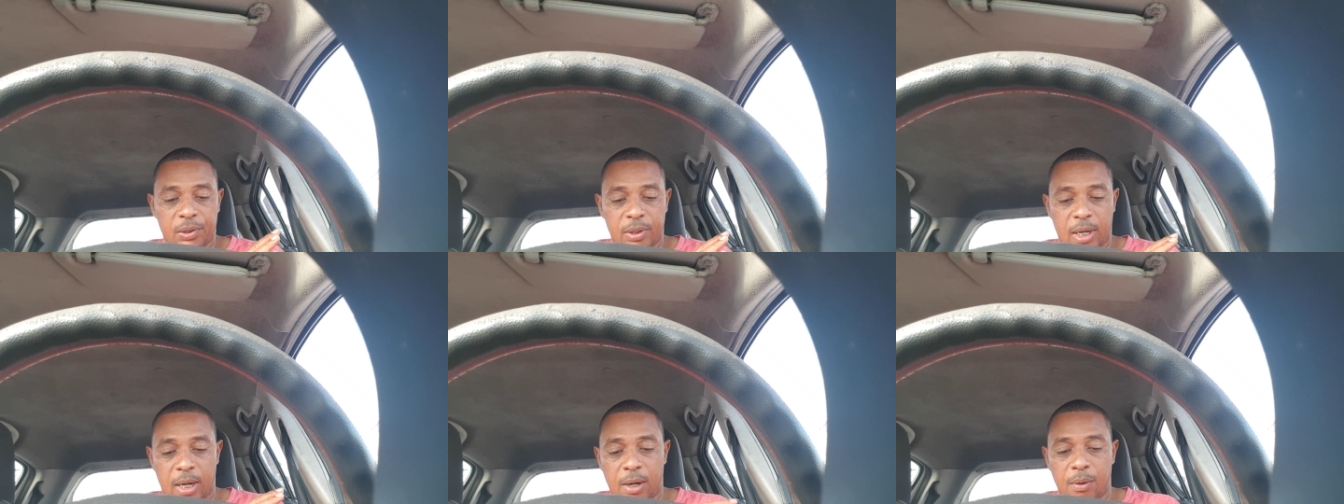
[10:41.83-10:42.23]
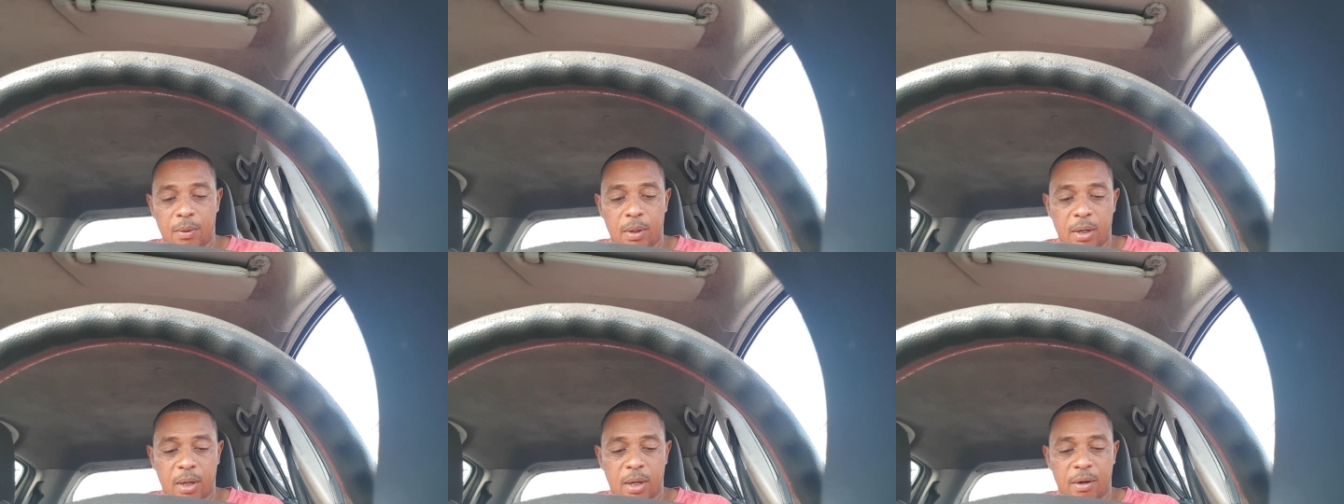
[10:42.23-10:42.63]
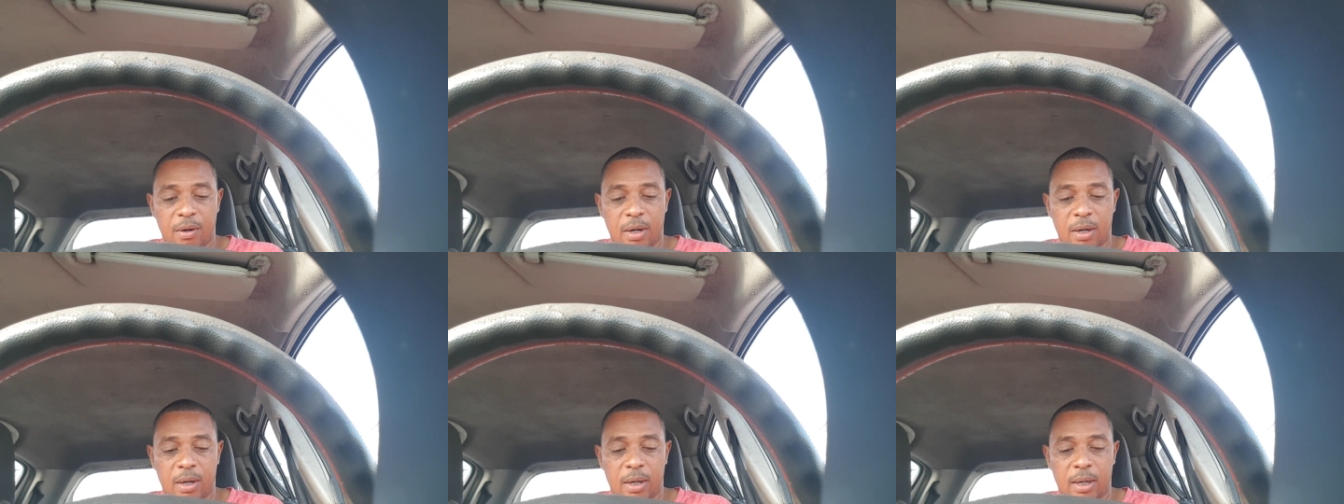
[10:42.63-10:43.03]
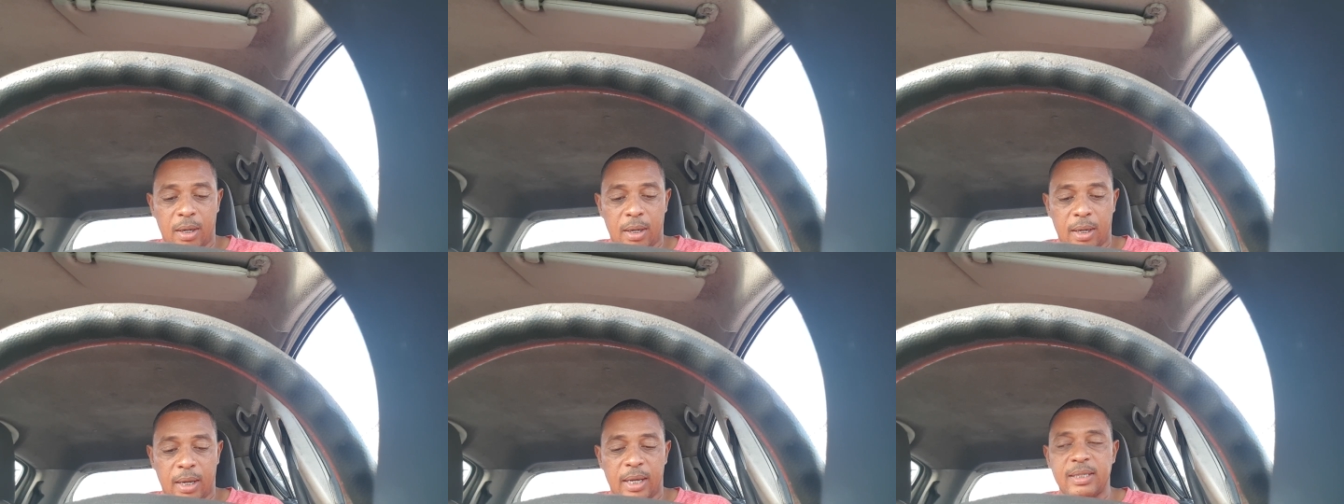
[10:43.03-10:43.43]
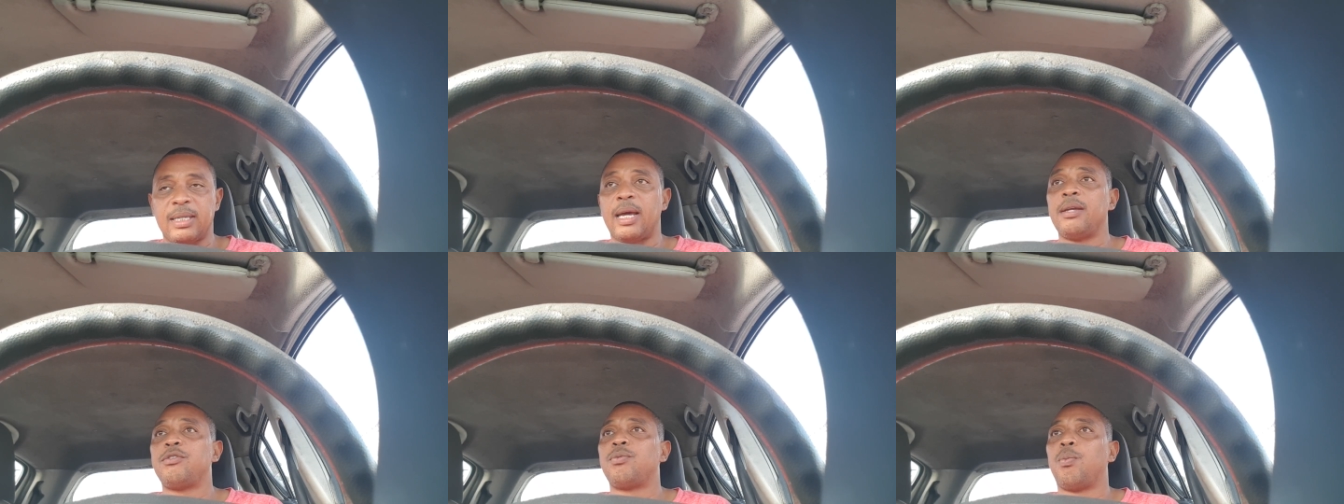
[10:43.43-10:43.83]
Now, as
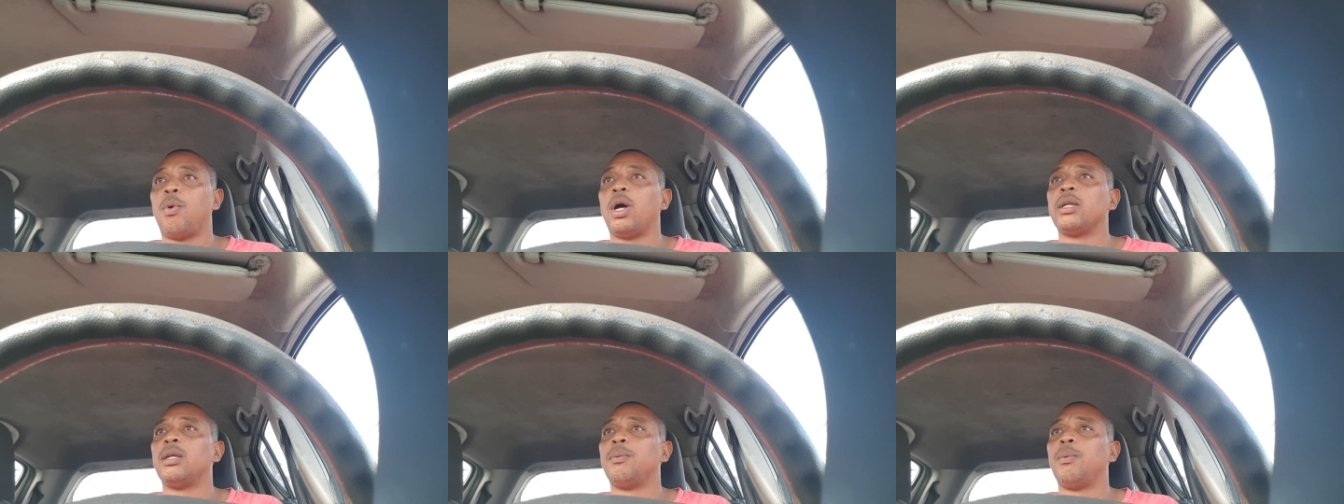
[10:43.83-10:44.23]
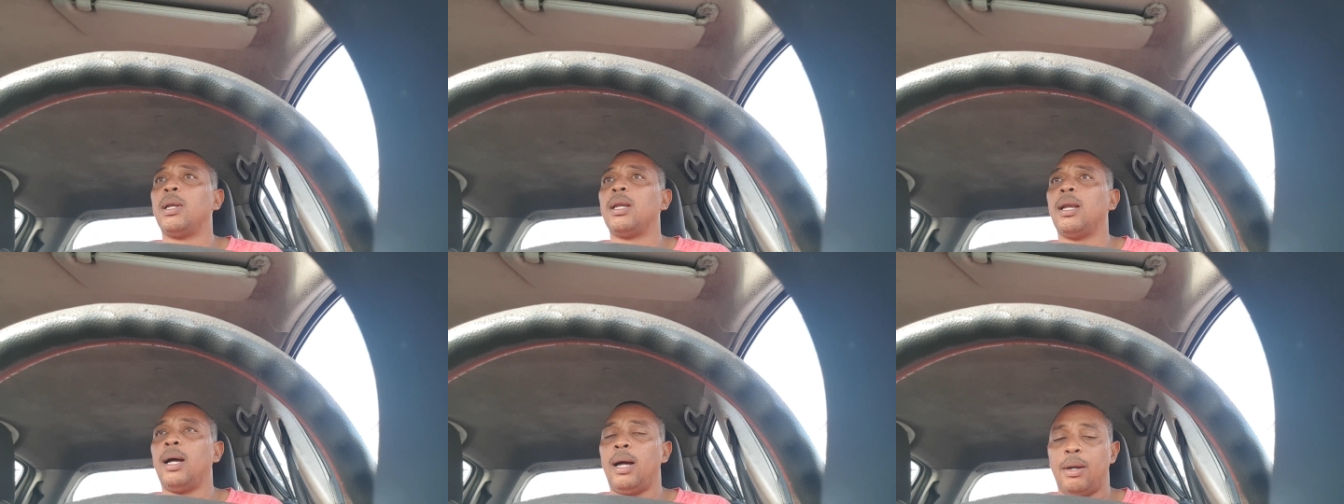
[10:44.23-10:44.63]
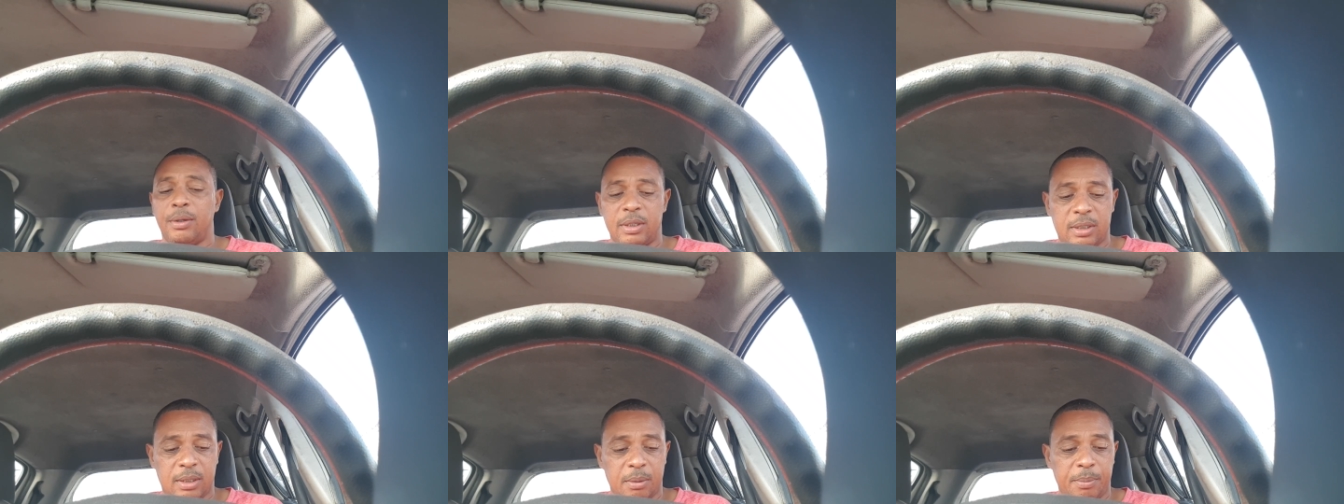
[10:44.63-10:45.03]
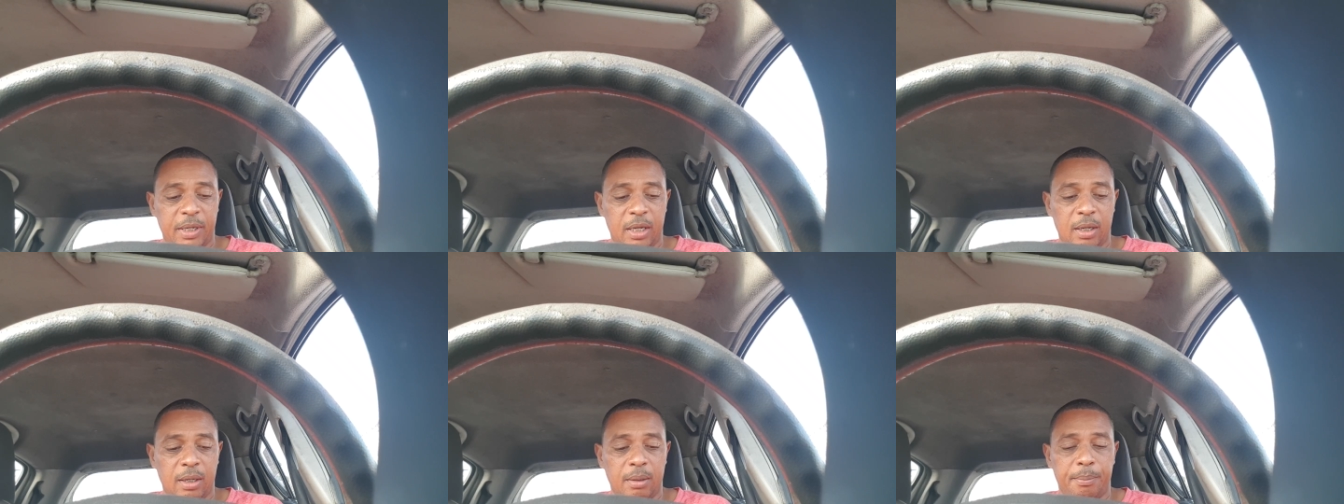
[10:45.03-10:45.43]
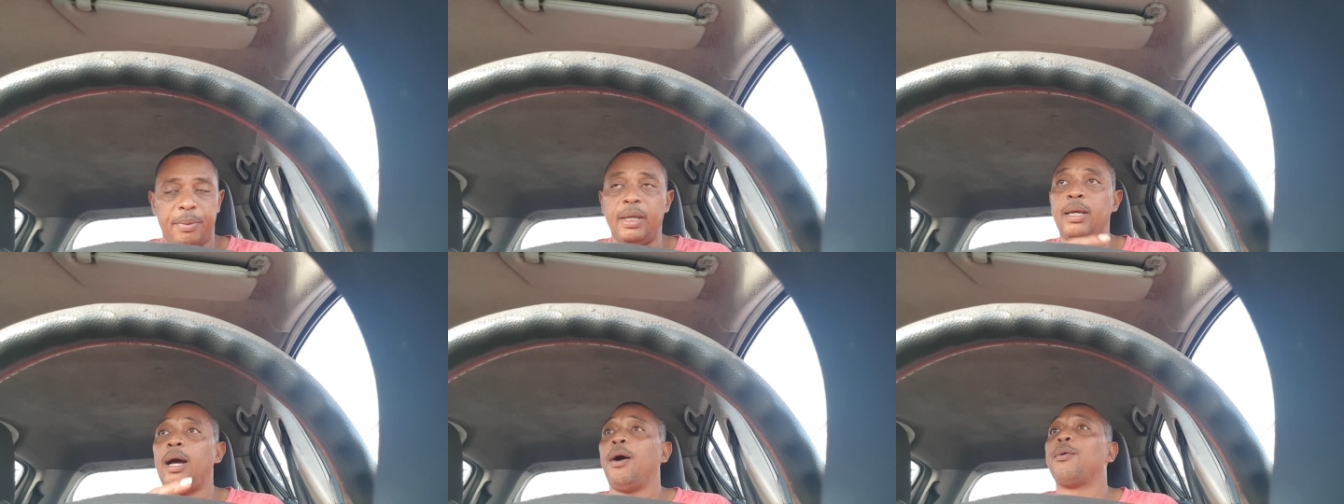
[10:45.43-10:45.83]
I wondered, well, how this could be
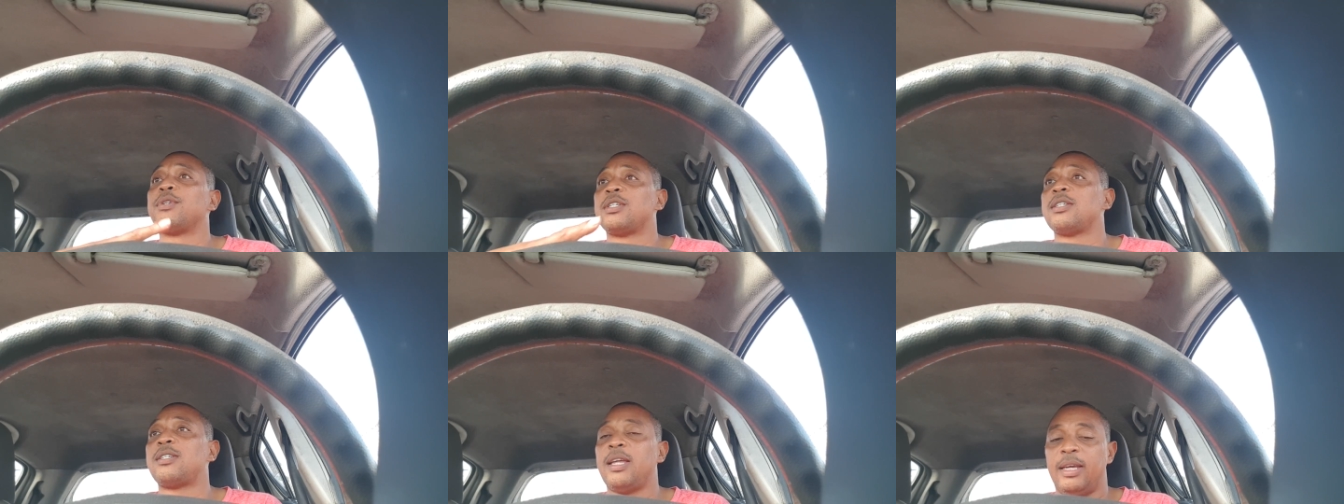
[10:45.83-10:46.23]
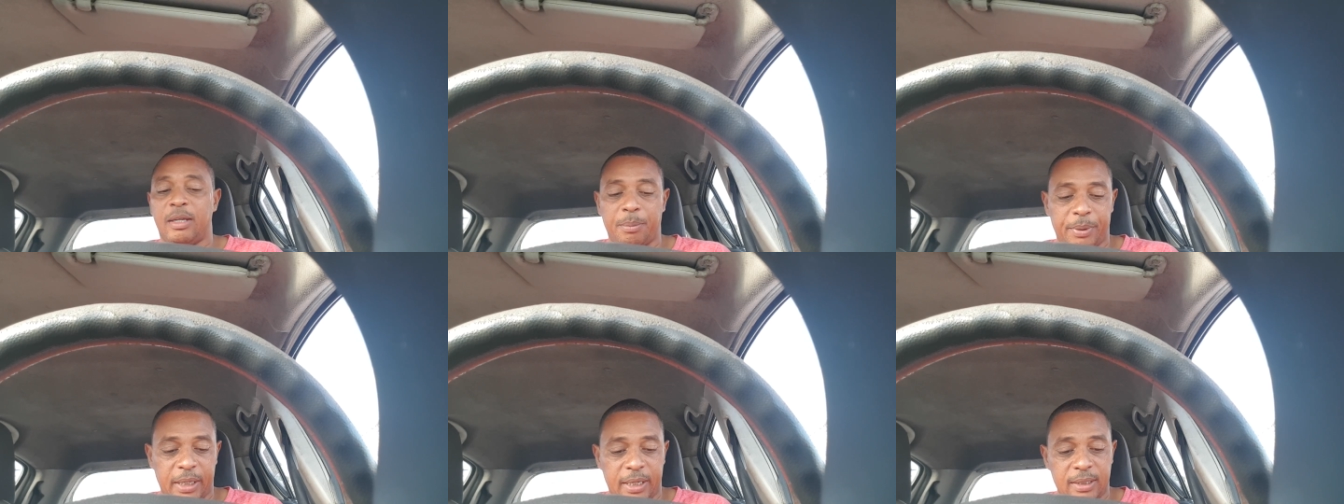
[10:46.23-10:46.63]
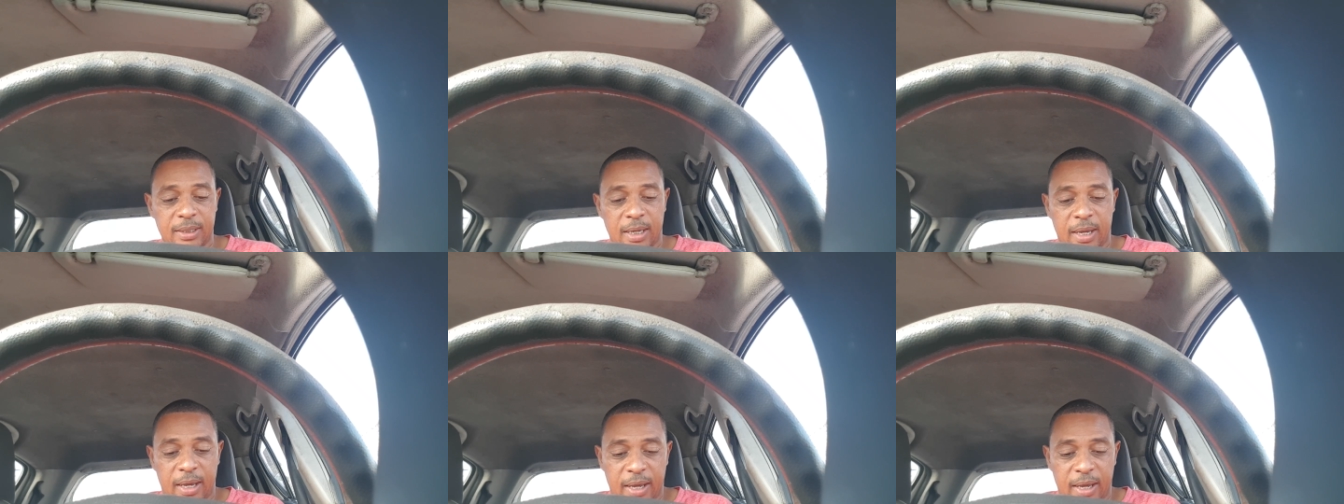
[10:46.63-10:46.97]
how is this taking place?